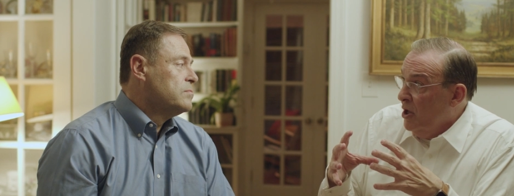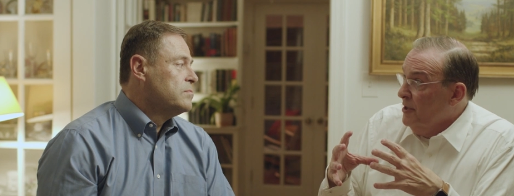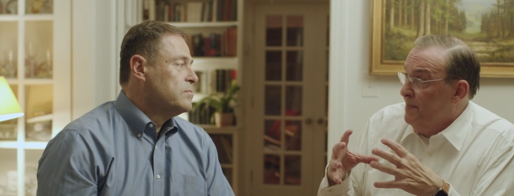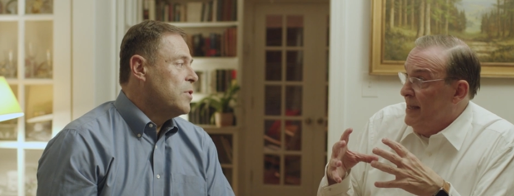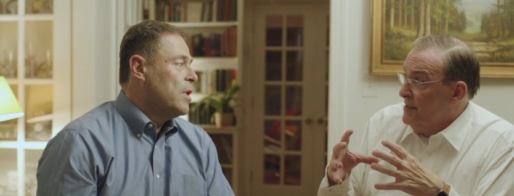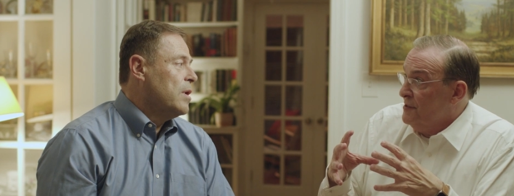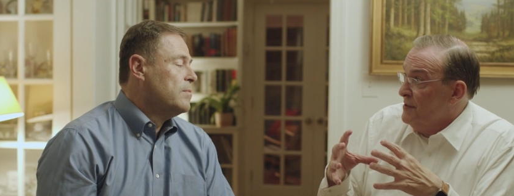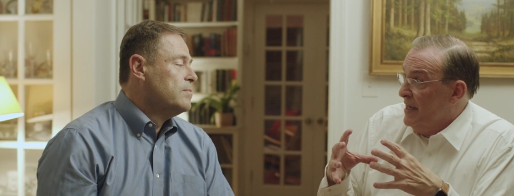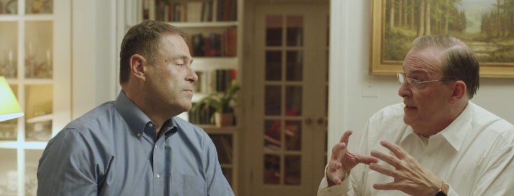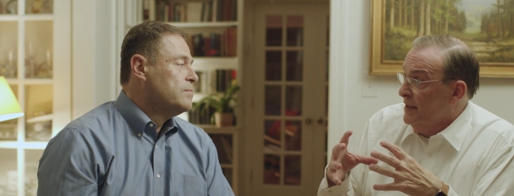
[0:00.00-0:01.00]
Speaker 1: all the
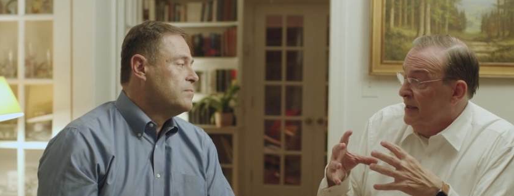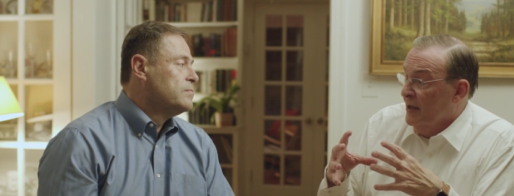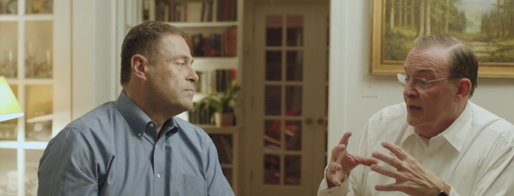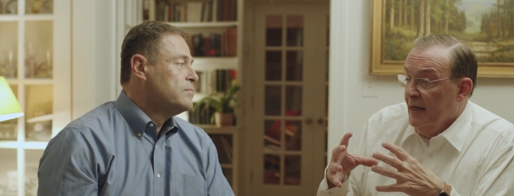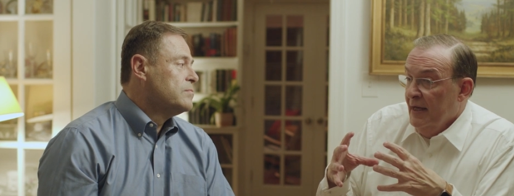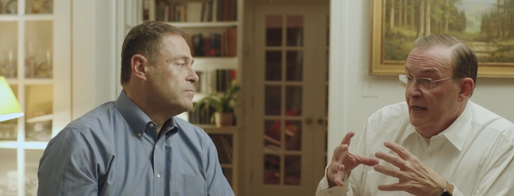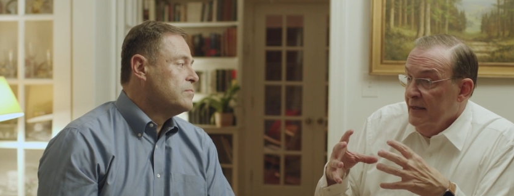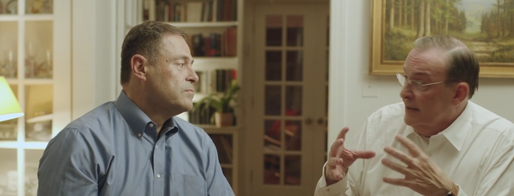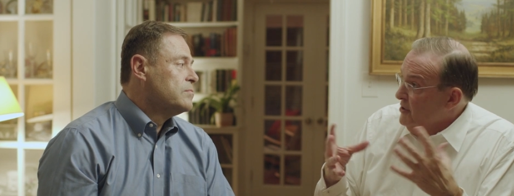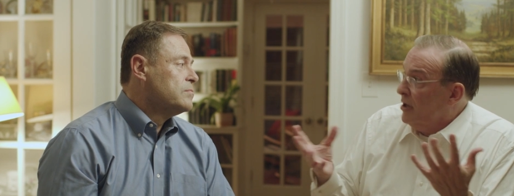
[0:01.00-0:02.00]
pastors out there.
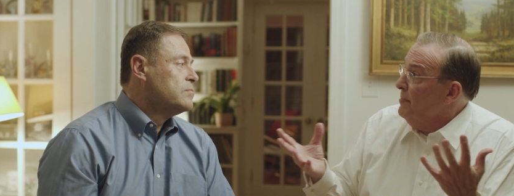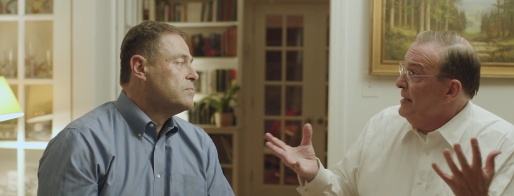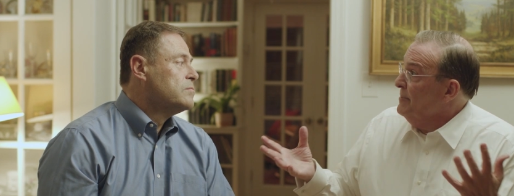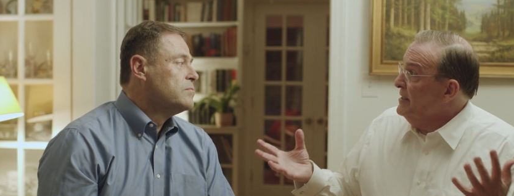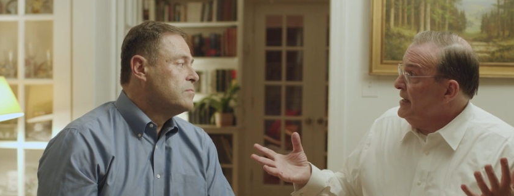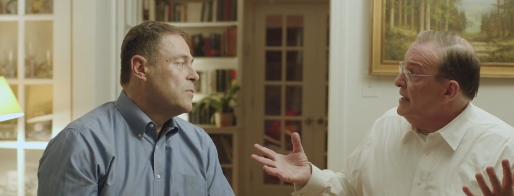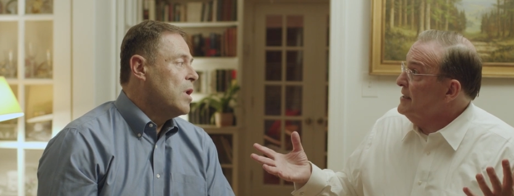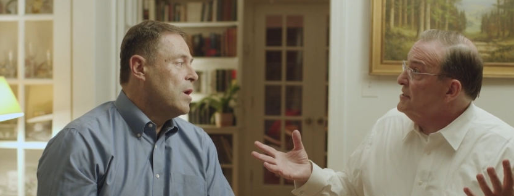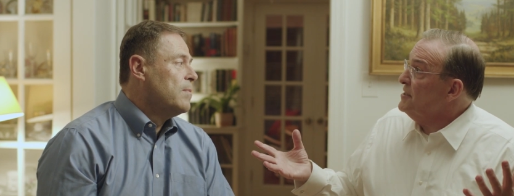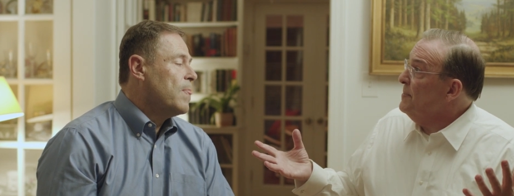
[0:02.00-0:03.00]
Talk about them in the
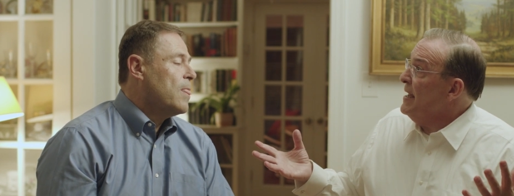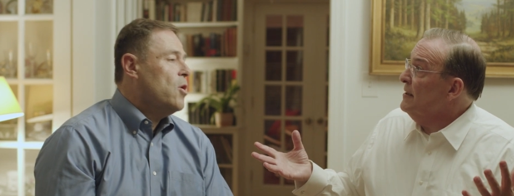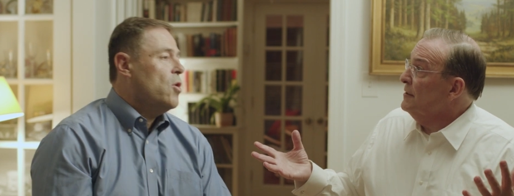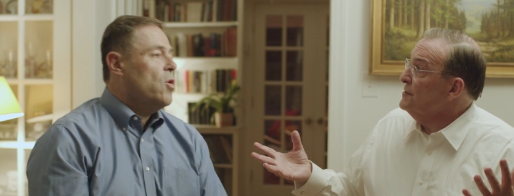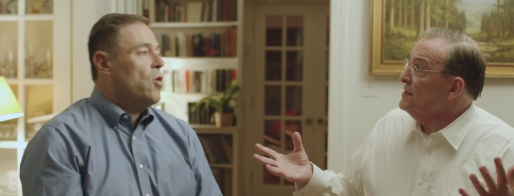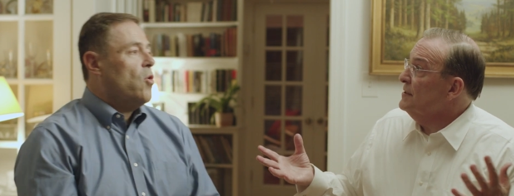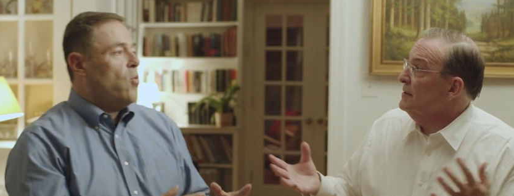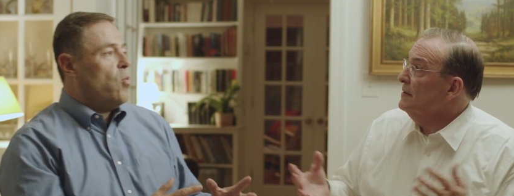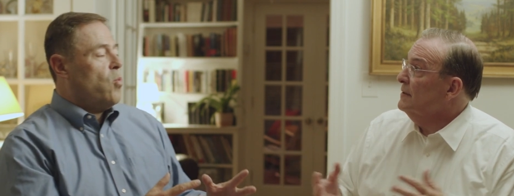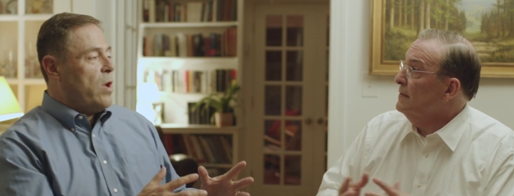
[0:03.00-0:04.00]
context of the panels
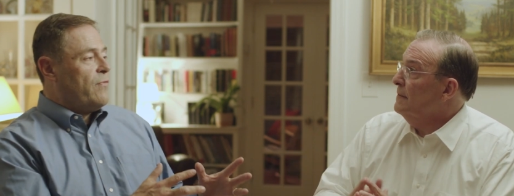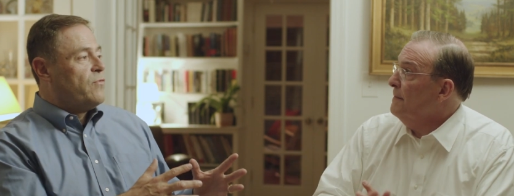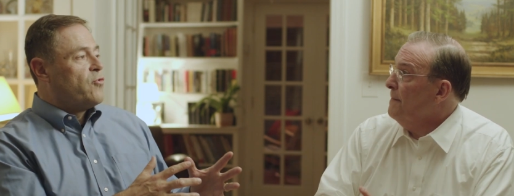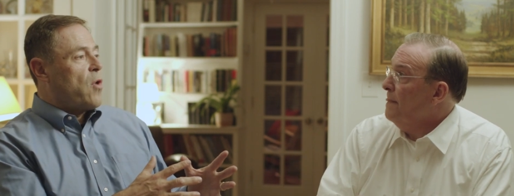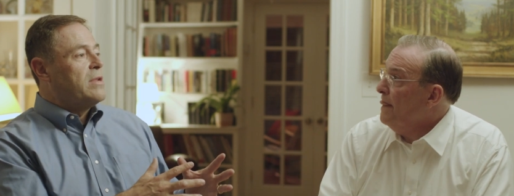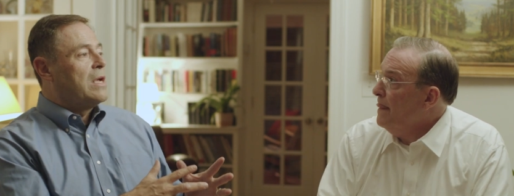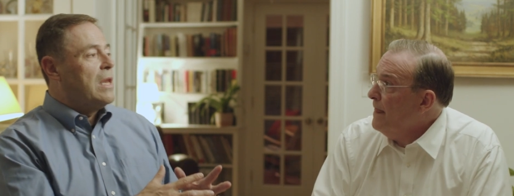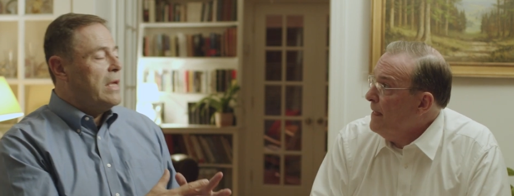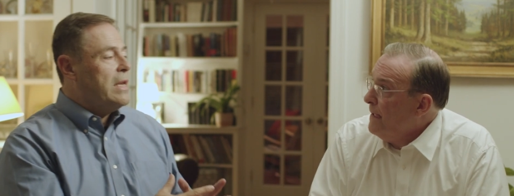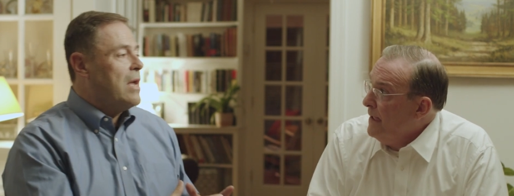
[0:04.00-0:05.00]
we've tried
Speaker 2: to
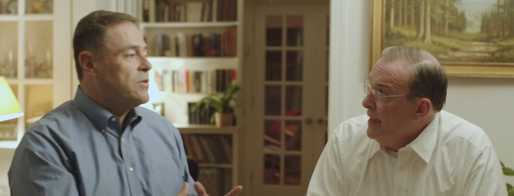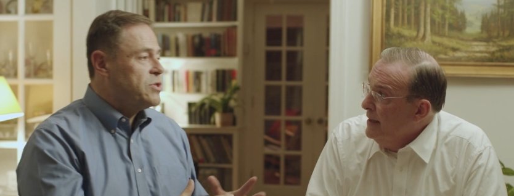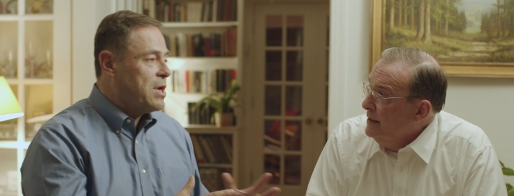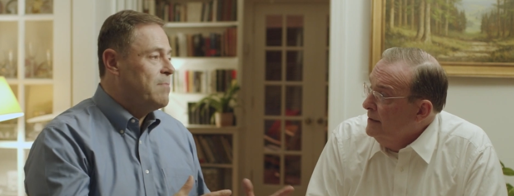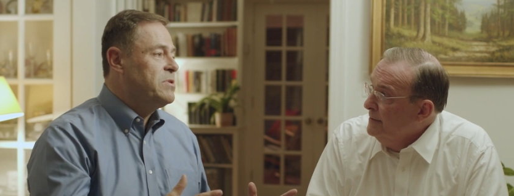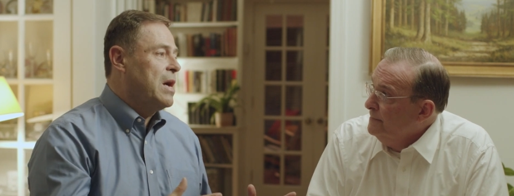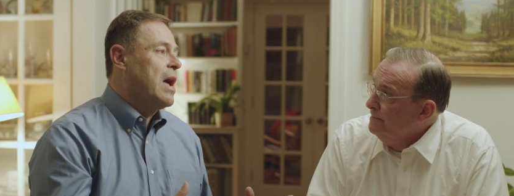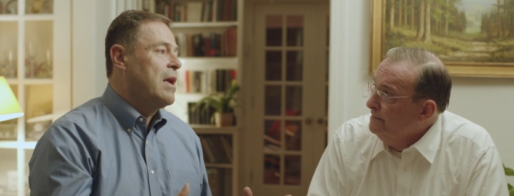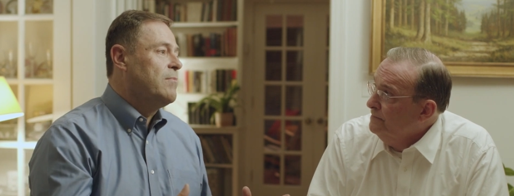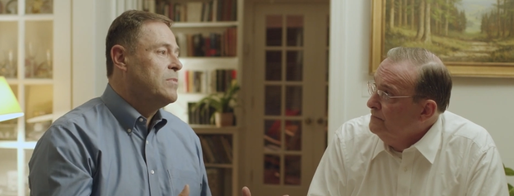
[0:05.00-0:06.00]
clean out some
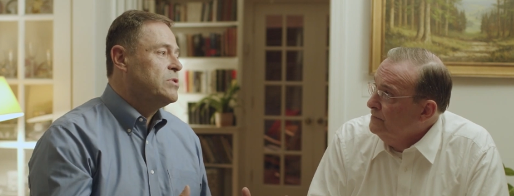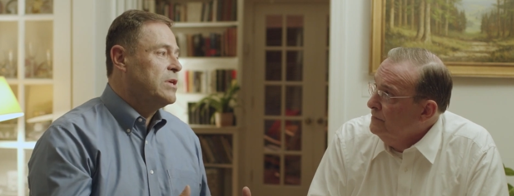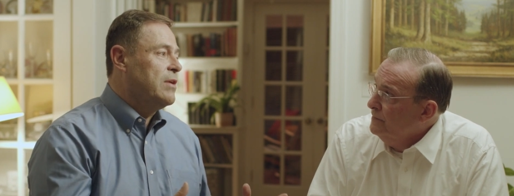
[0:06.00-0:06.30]
time to